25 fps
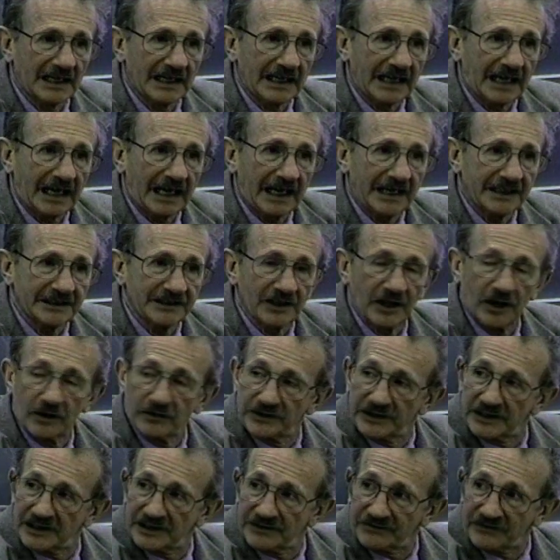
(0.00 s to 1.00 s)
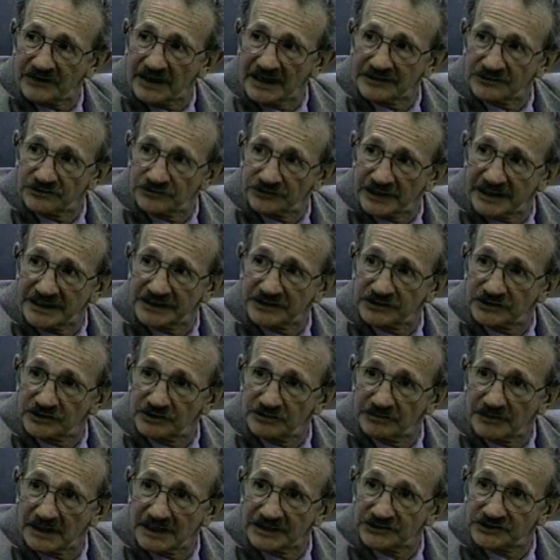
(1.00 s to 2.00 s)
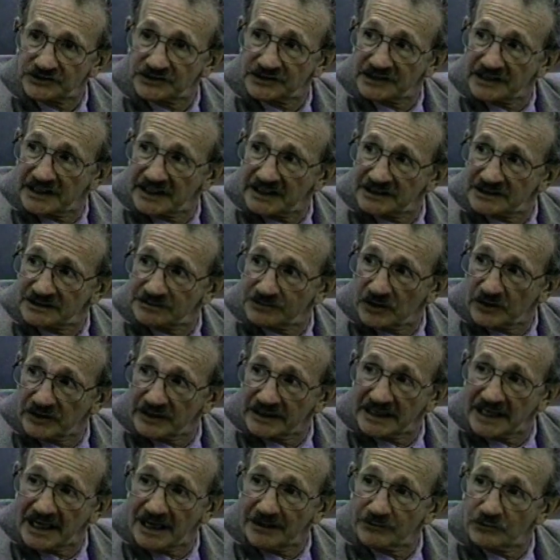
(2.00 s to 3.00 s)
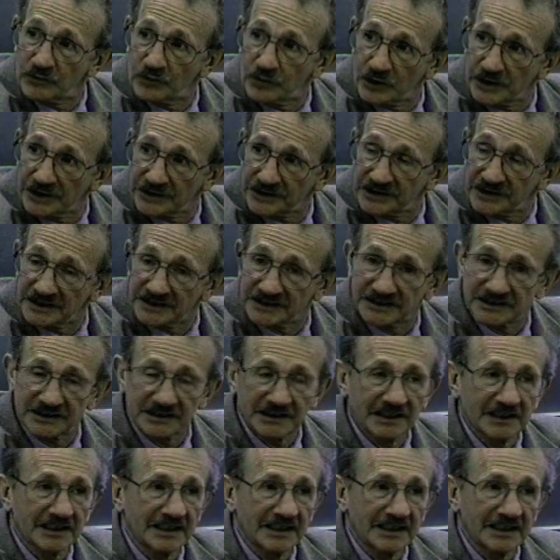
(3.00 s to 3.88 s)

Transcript: I know that if I drink too much the next morning, I'm worthless.